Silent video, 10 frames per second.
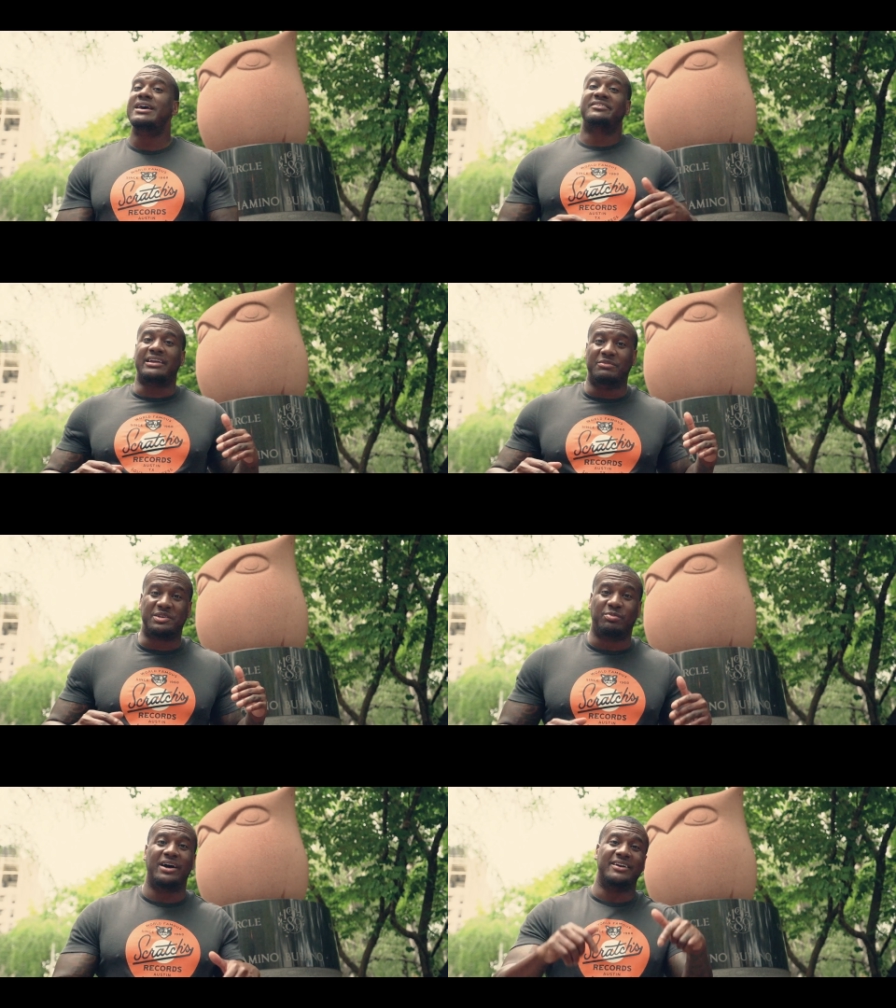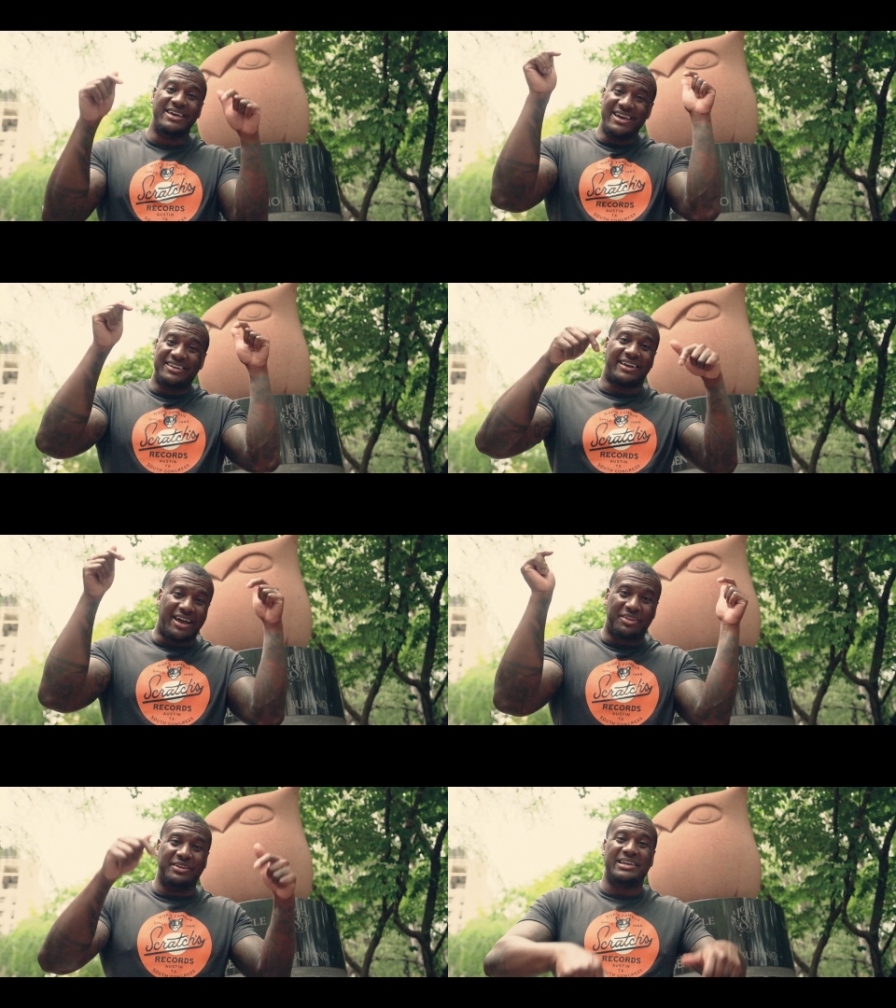Shameless plug, check
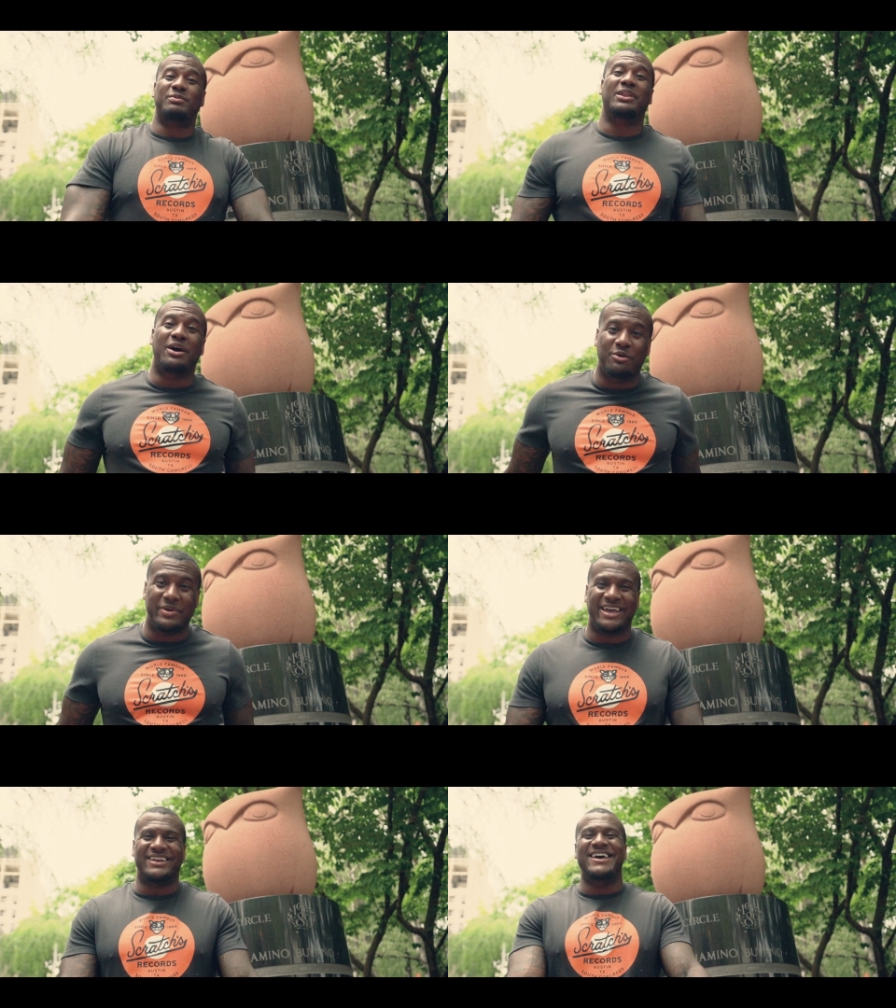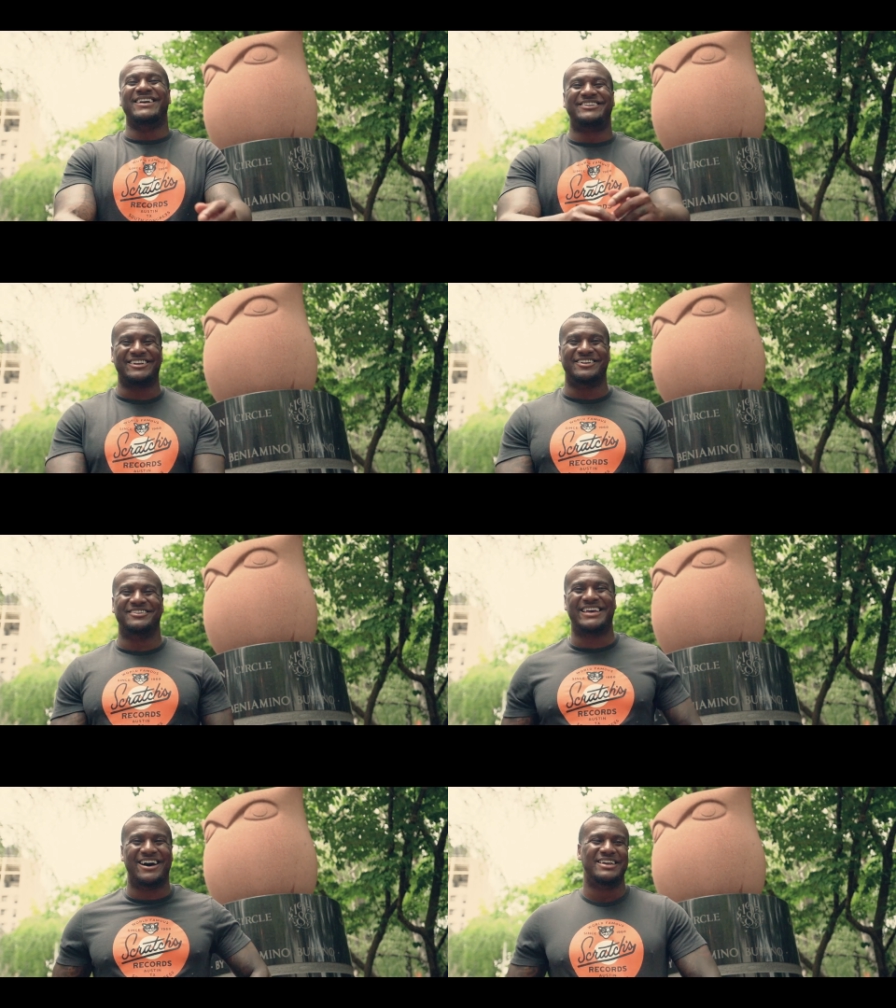out the links below, man. Check
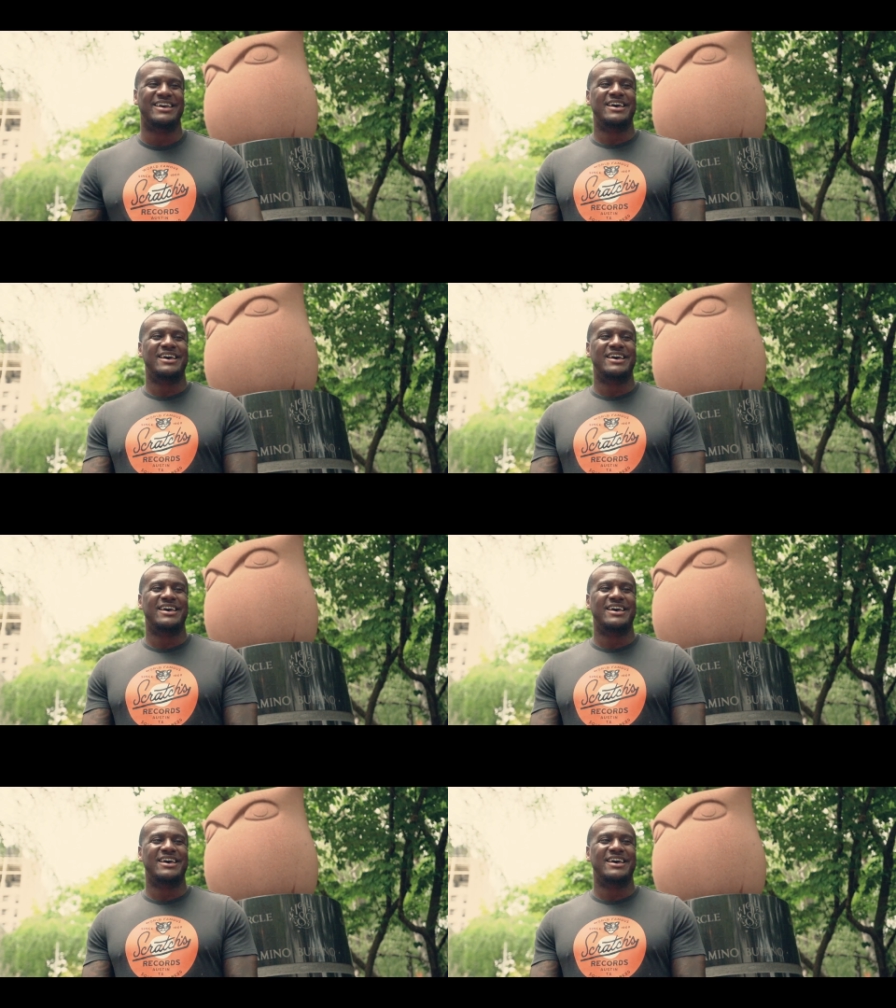those out.